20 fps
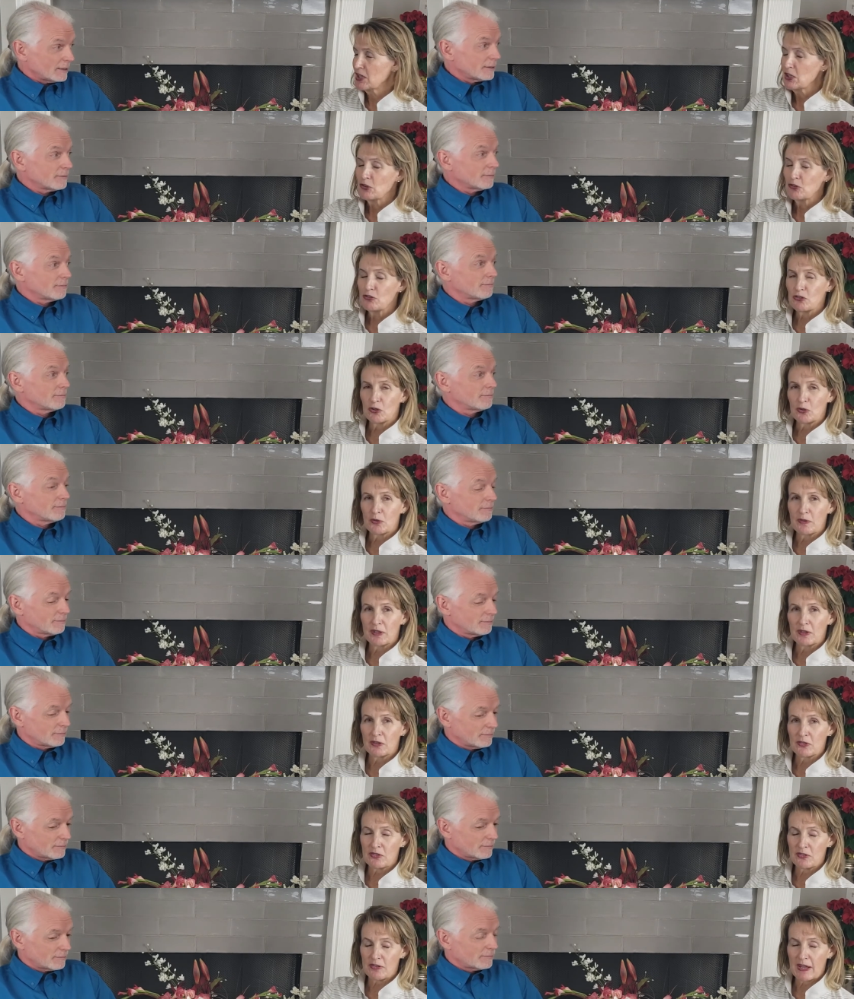Speaker 1: So
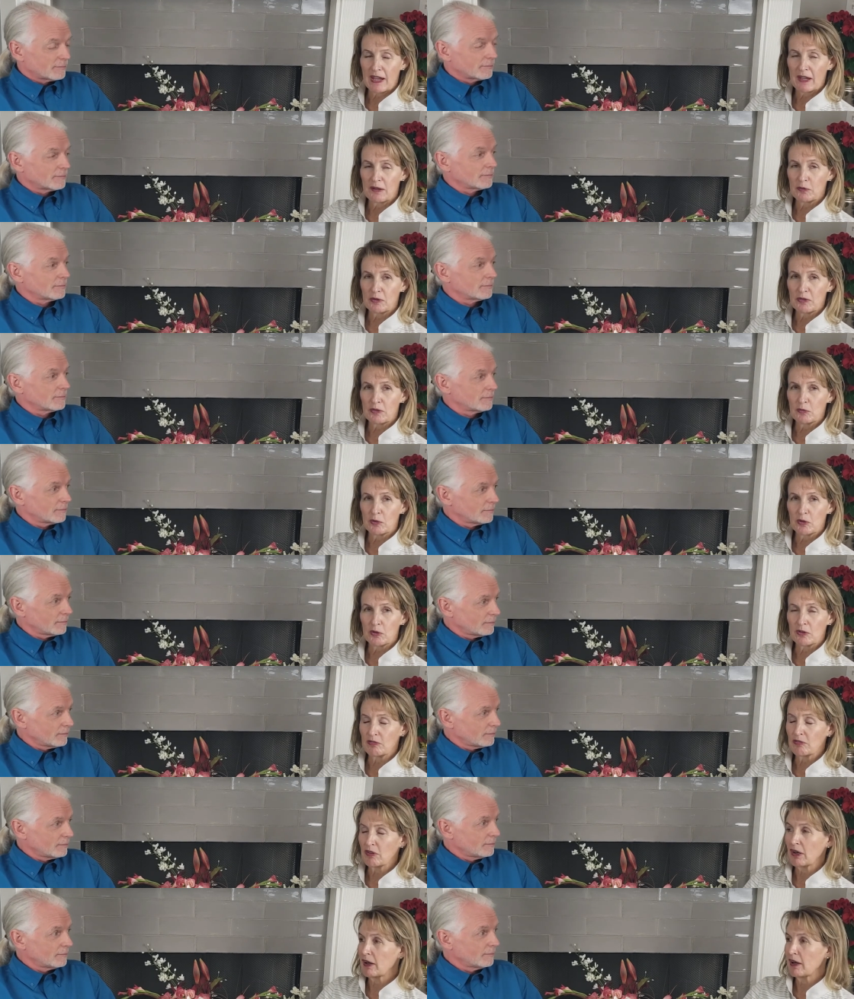there's that with the Word
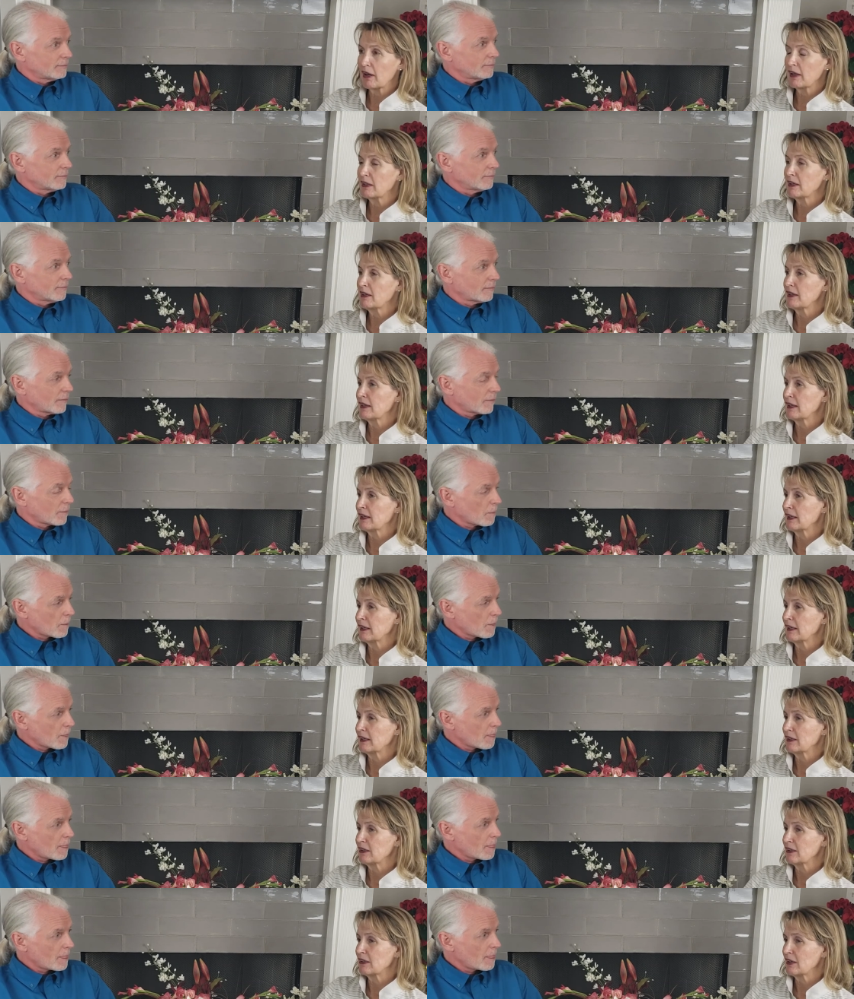of God,
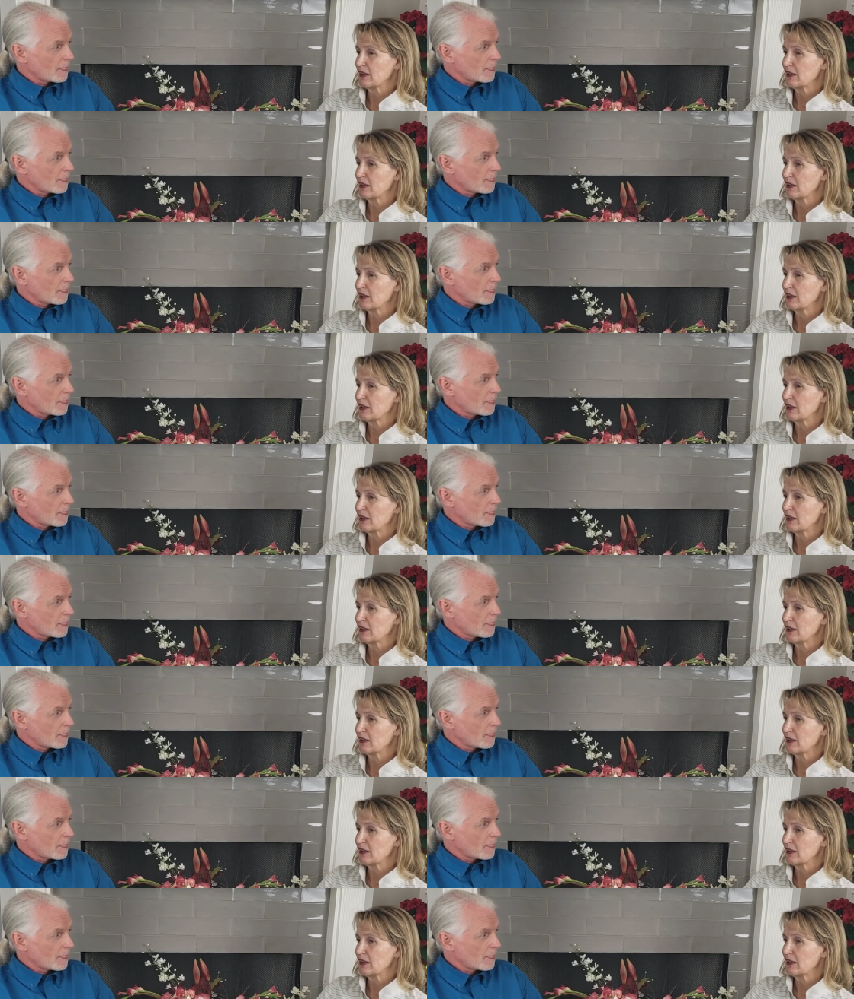and